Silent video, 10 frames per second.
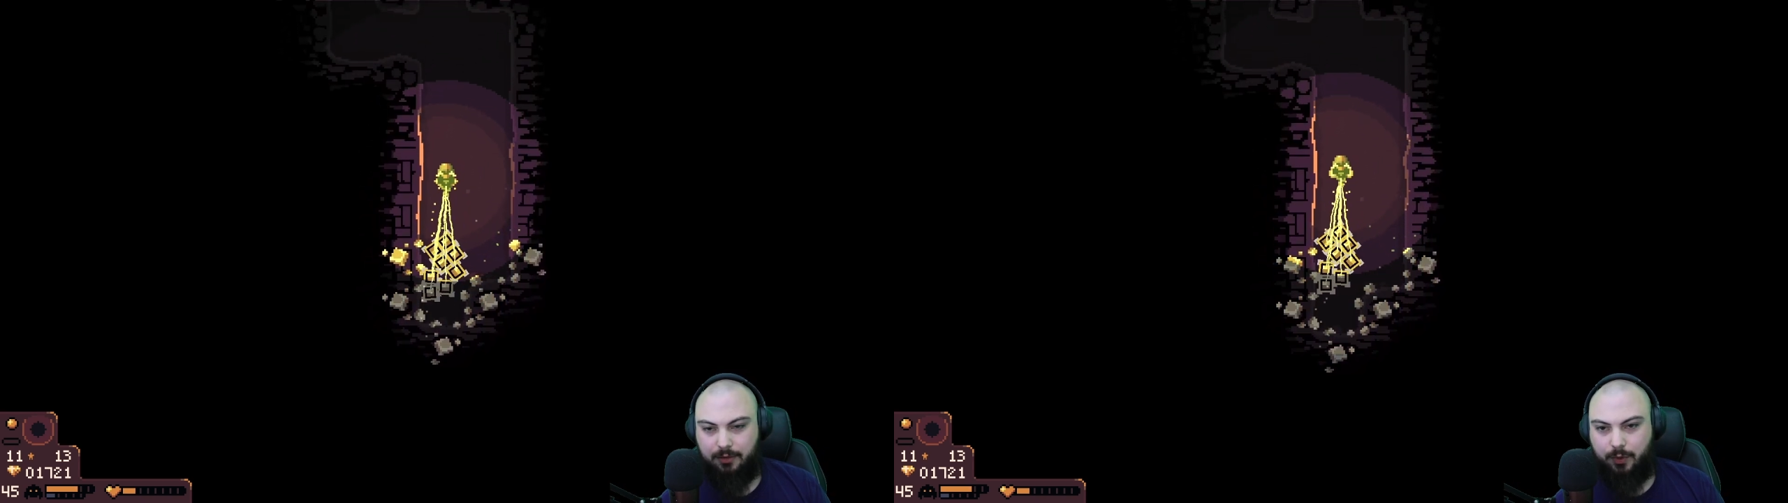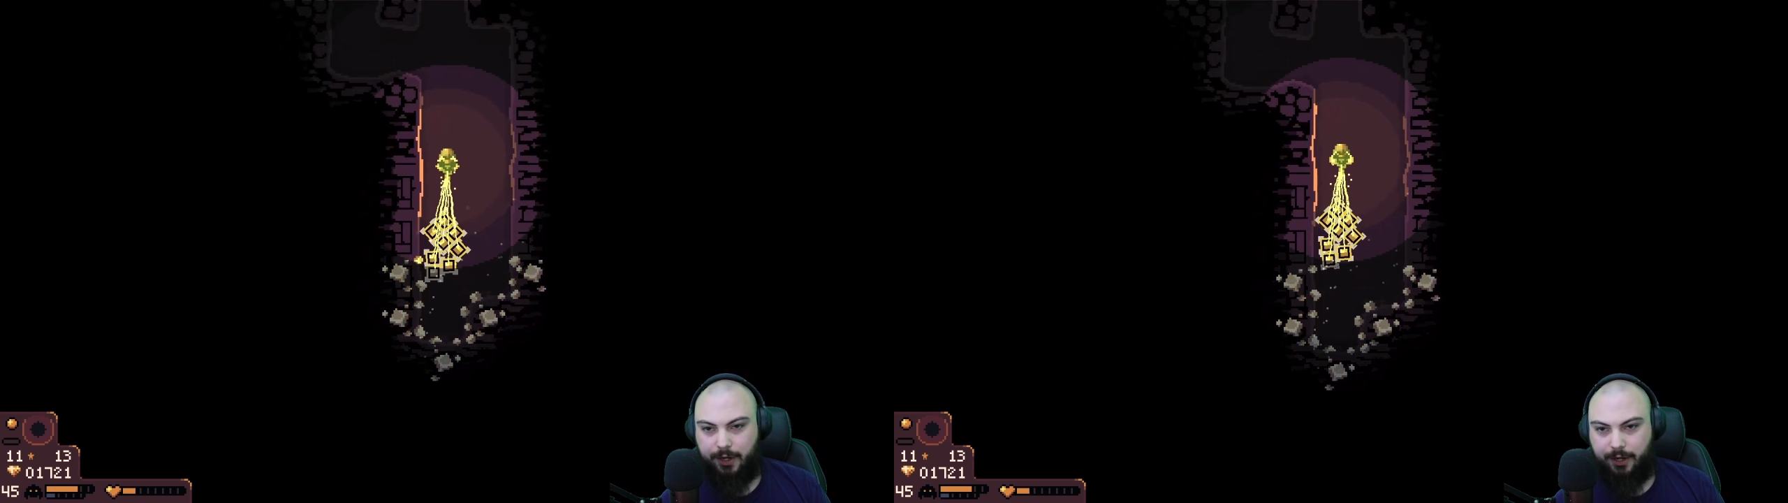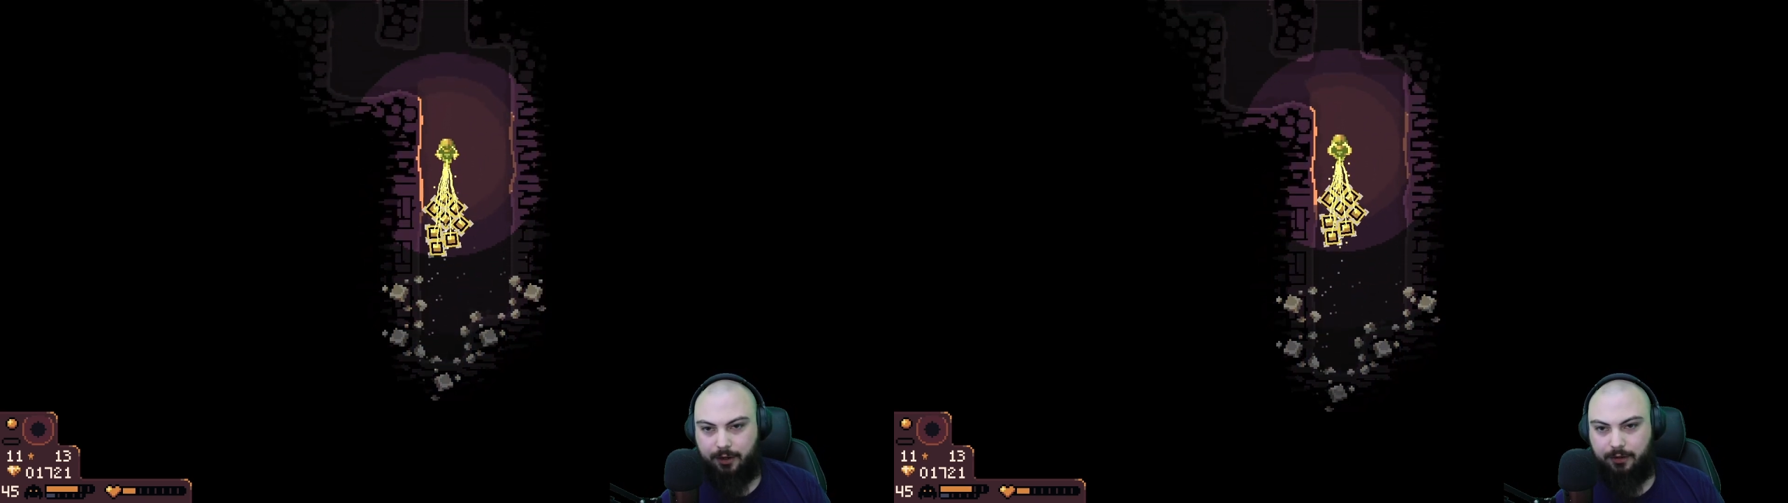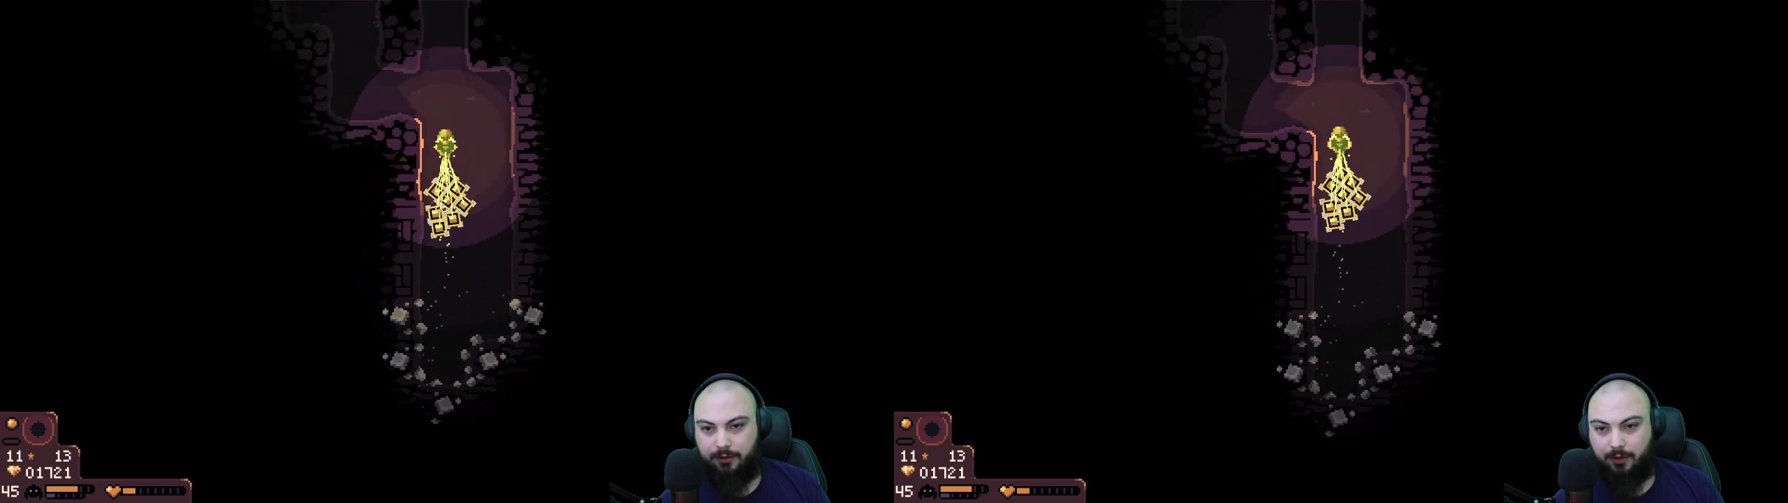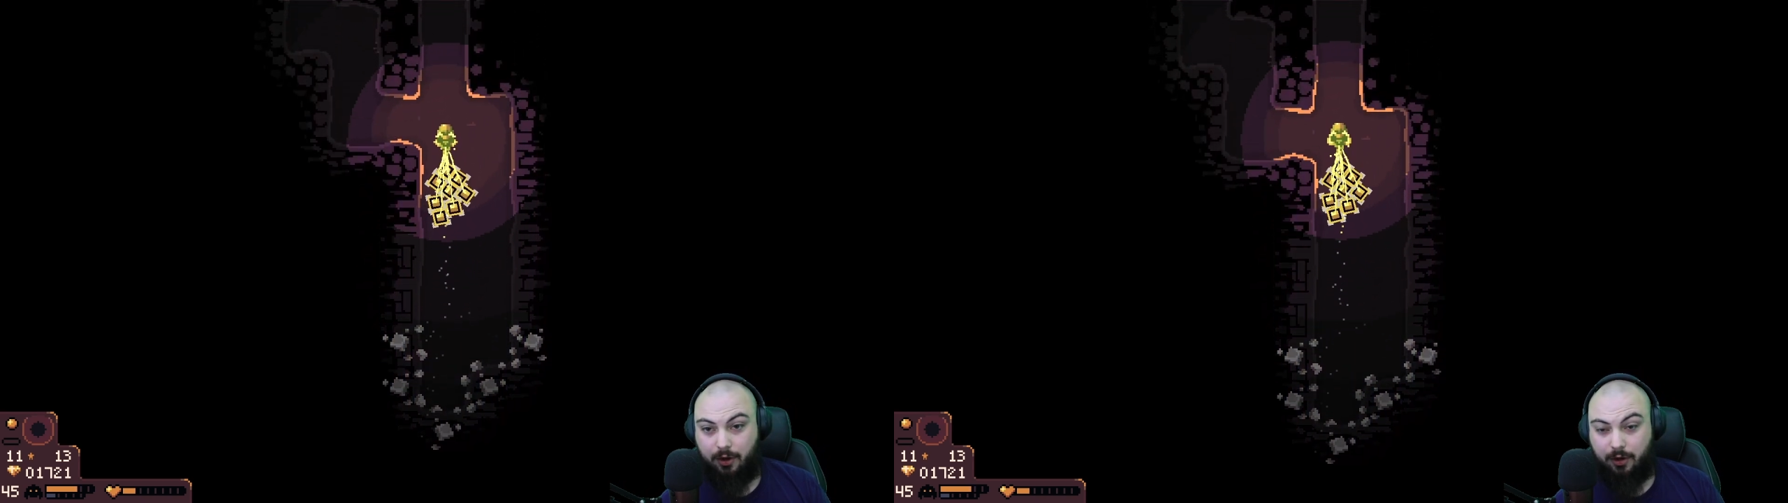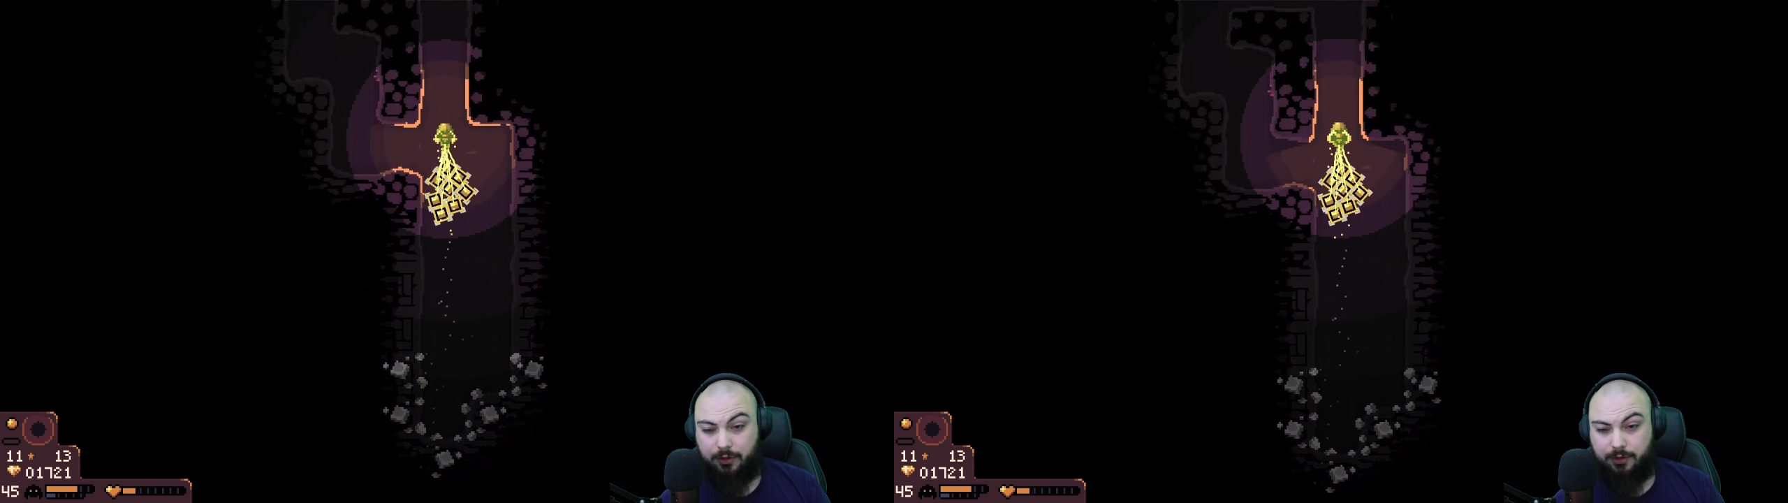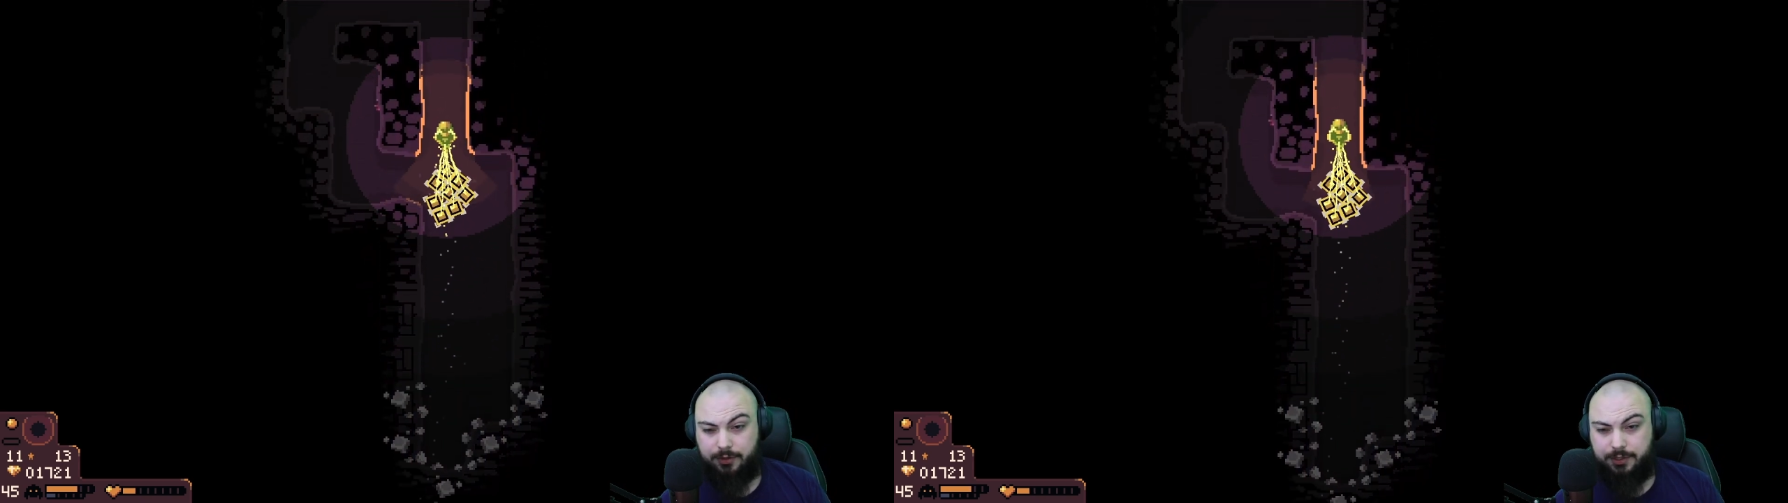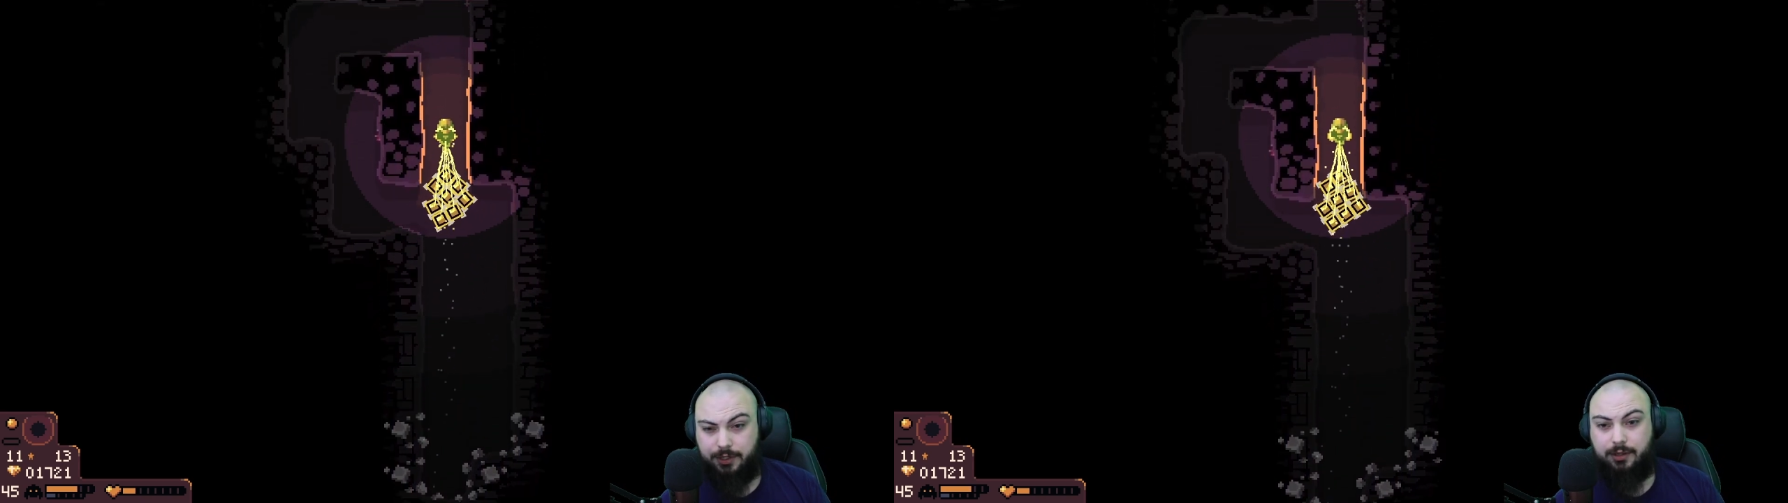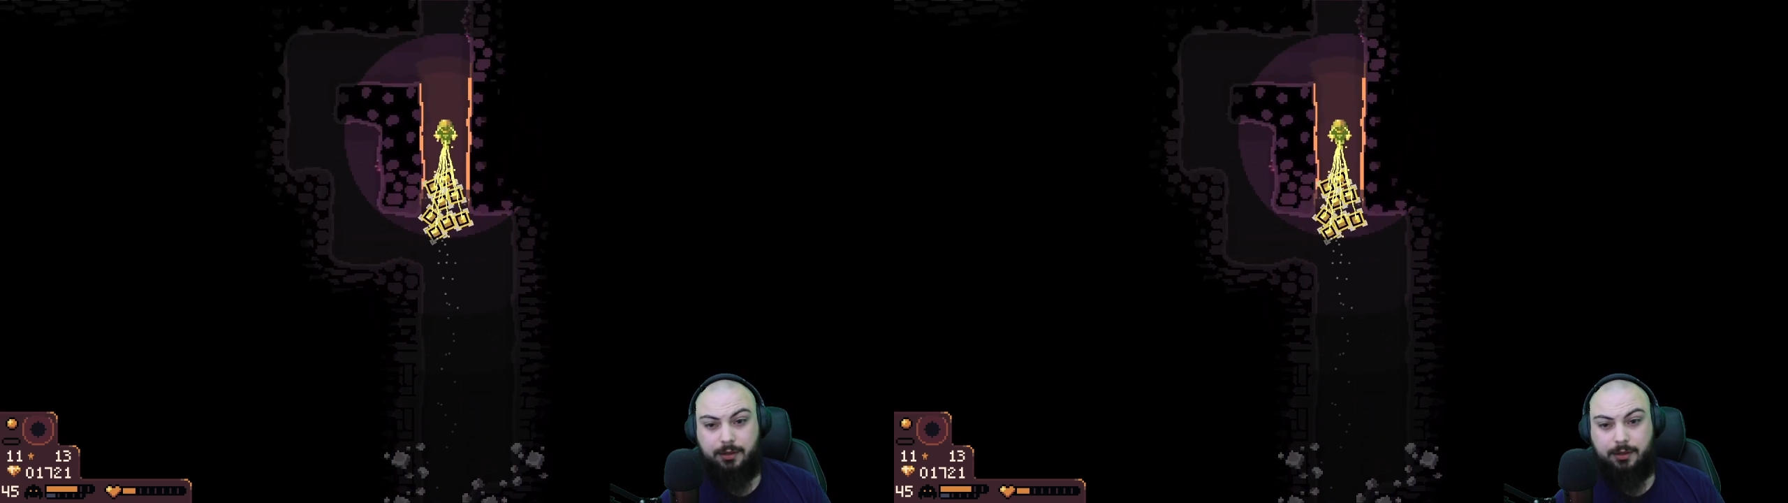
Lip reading: where the harder the dirt,